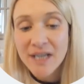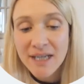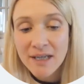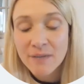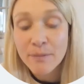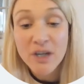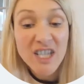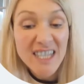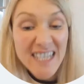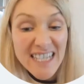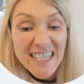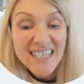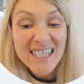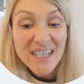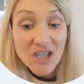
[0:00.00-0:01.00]

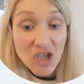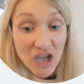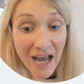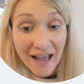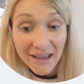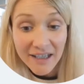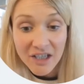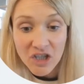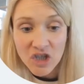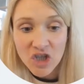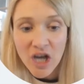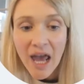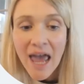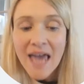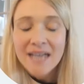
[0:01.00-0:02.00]
persistent challenge,
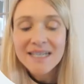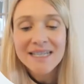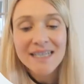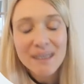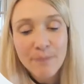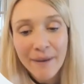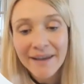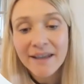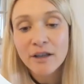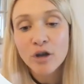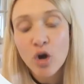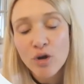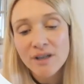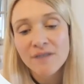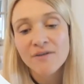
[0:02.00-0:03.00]
despite
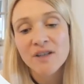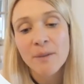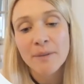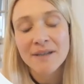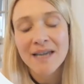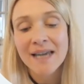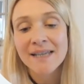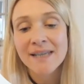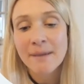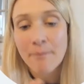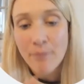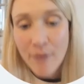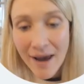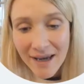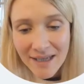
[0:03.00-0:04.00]
lots of subitizing
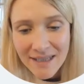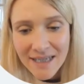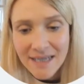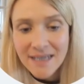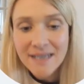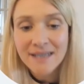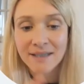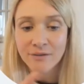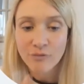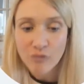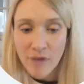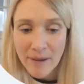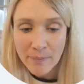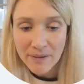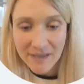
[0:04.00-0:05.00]
practice and
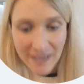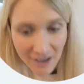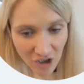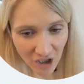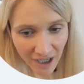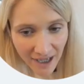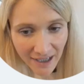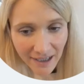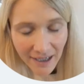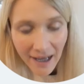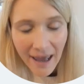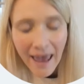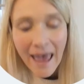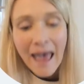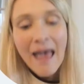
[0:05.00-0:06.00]
repetition,
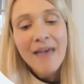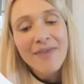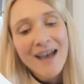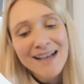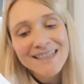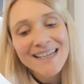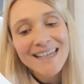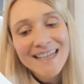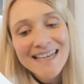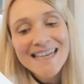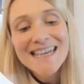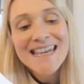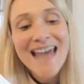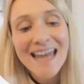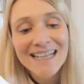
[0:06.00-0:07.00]
that's a
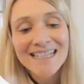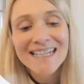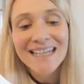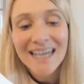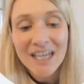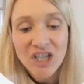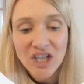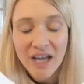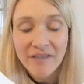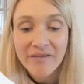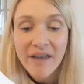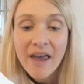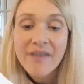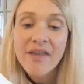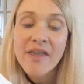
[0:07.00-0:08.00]
key indication
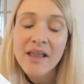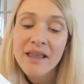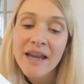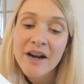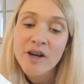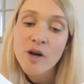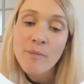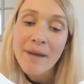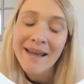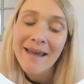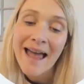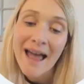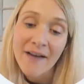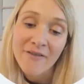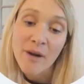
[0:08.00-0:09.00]
that the learner might
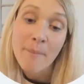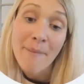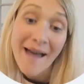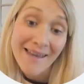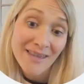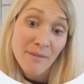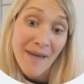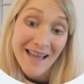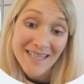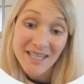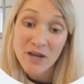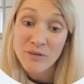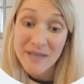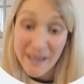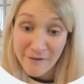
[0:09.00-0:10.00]
have a
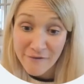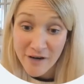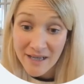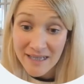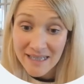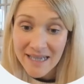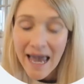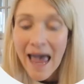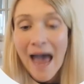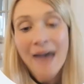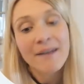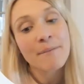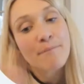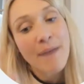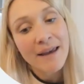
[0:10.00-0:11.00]
mathematical difference and
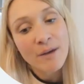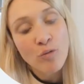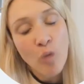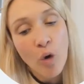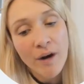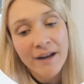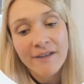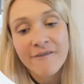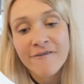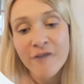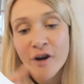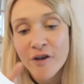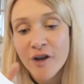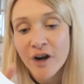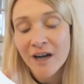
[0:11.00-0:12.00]
it might warrant
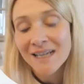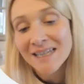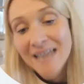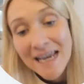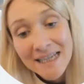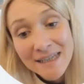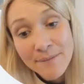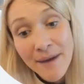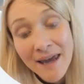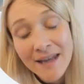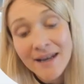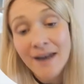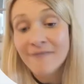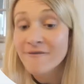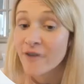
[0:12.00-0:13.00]
further assessment
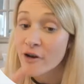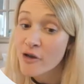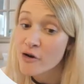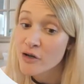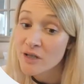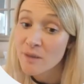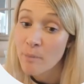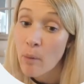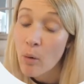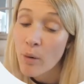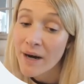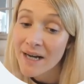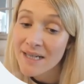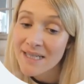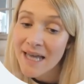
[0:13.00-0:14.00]
and further
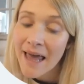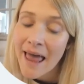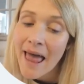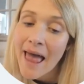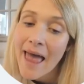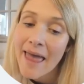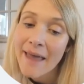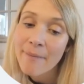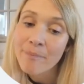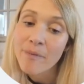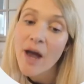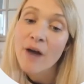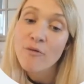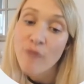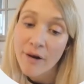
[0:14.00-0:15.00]
support
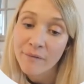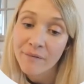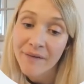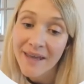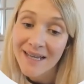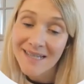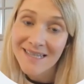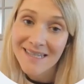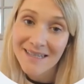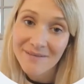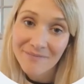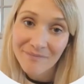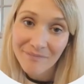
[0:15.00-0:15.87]
around this.